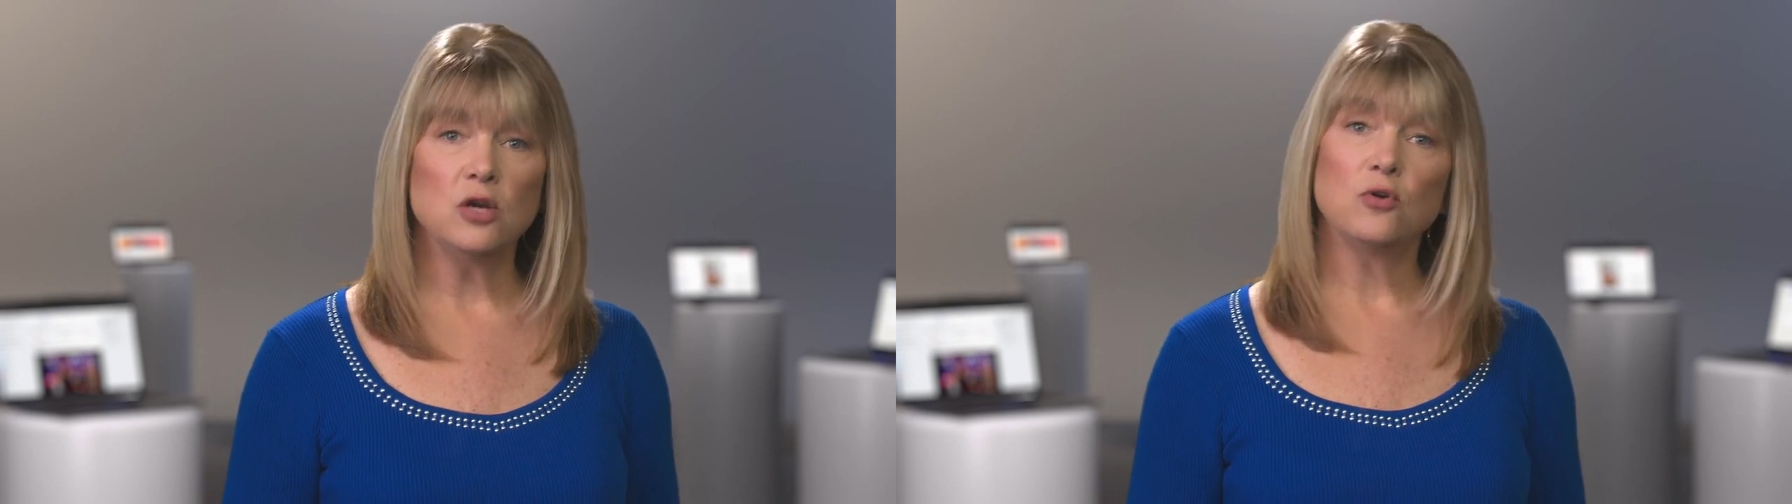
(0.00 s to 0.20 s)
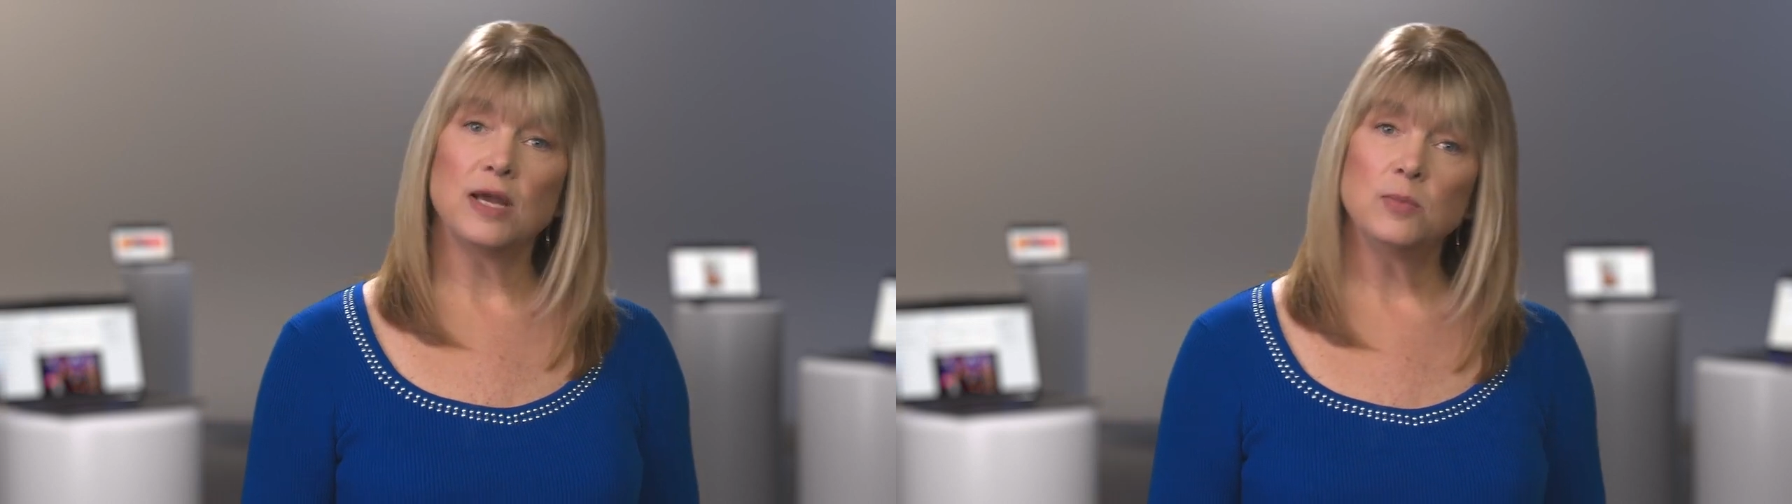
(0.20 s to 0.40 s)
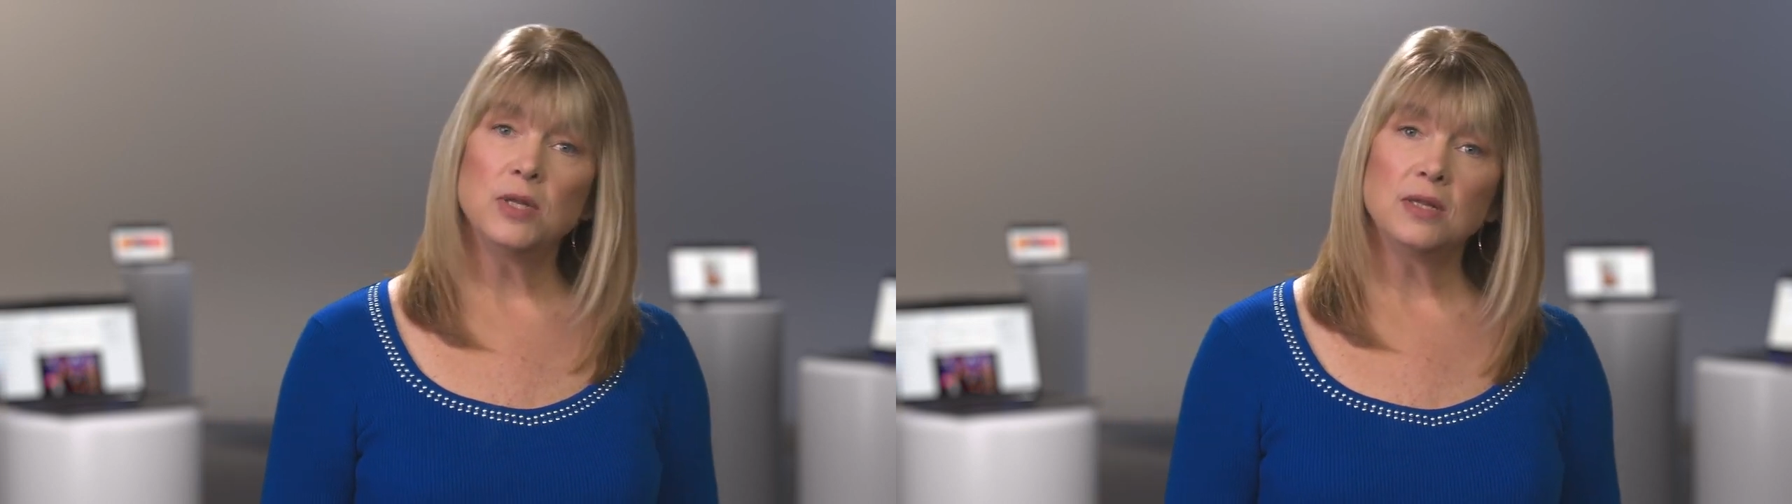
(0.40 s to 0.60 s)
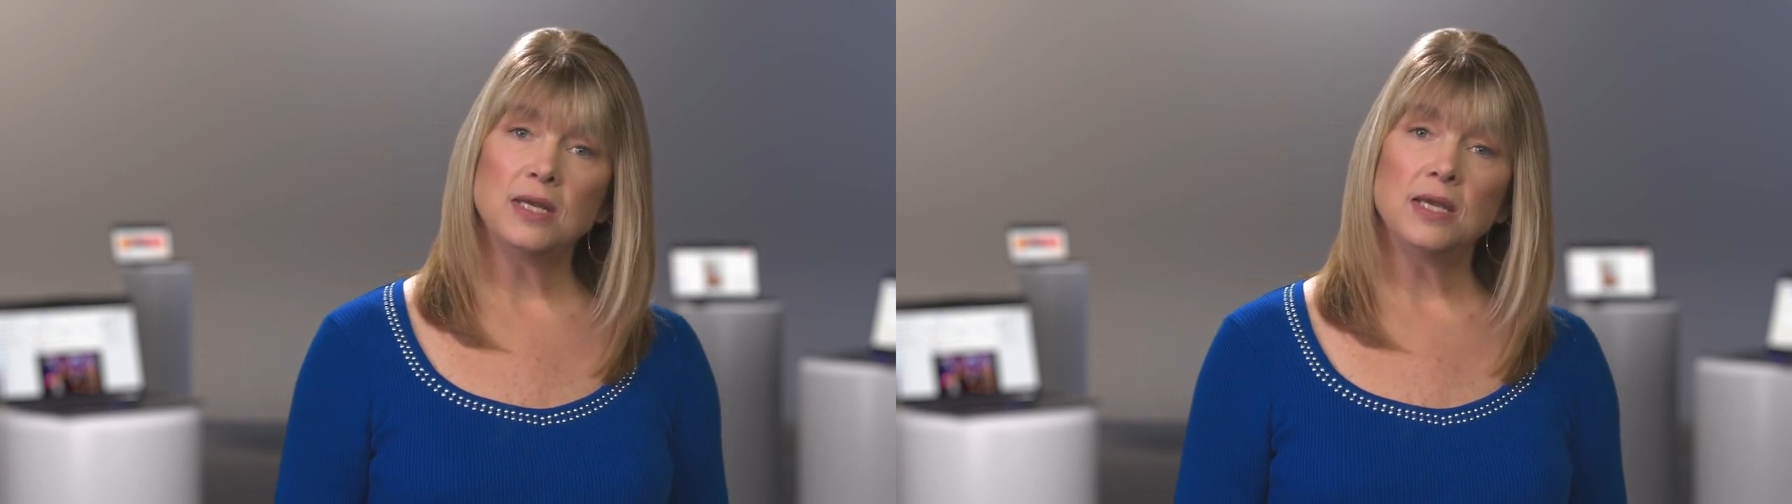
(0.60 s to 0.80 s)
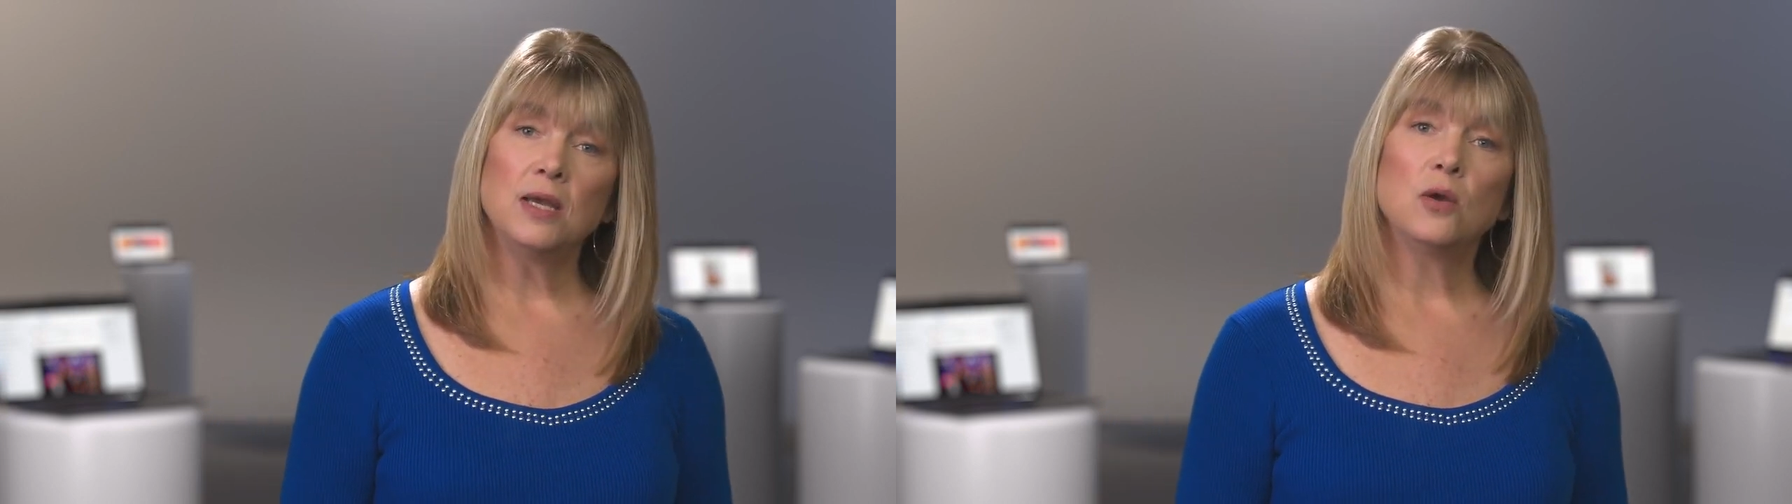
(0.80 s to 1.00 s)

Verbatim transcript: credibility